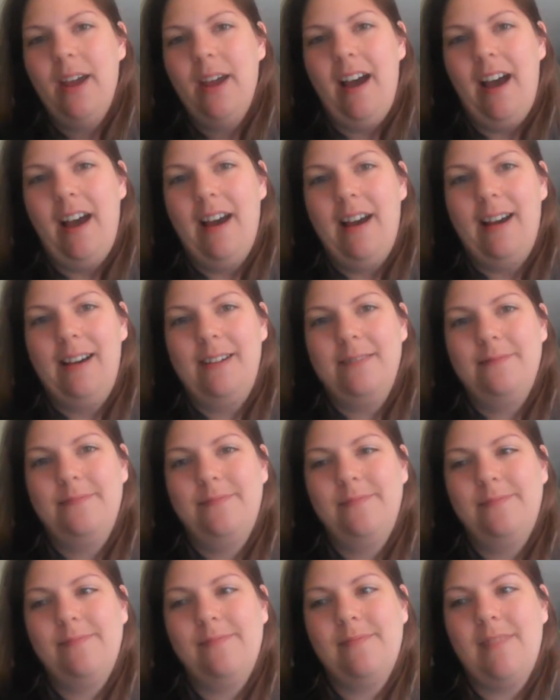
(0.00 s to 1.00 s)
Um,
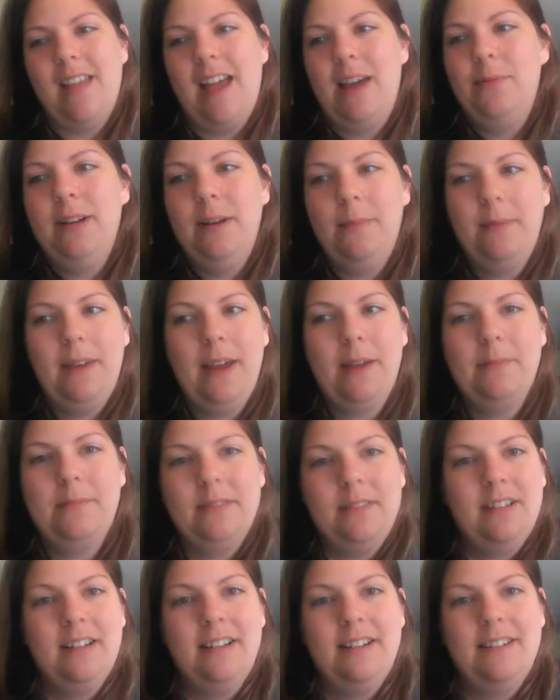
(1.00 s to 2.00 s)
I want to be able
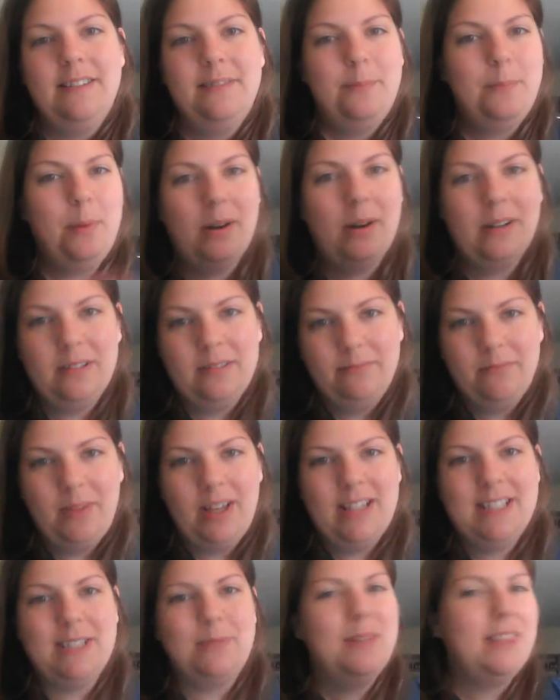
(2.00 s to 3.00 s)
to part
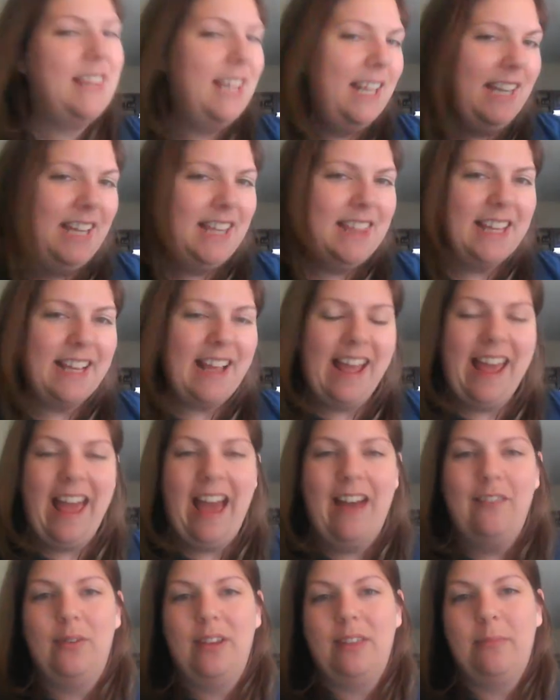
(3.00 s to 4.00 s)
ways with anything I
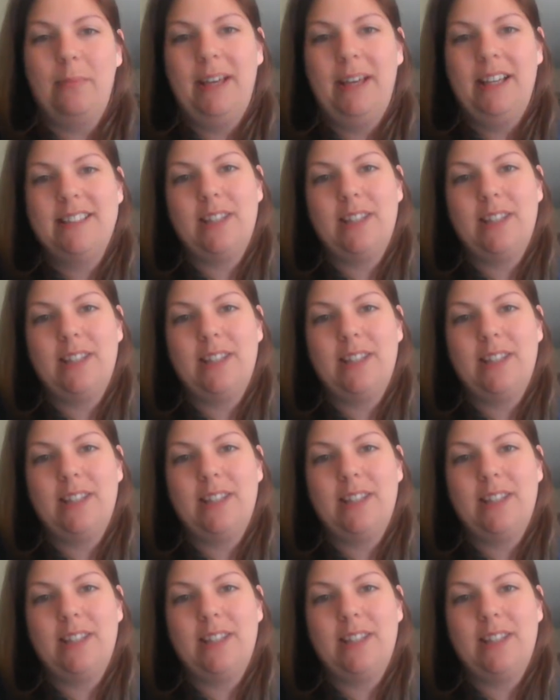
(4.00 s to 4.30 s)
have with me.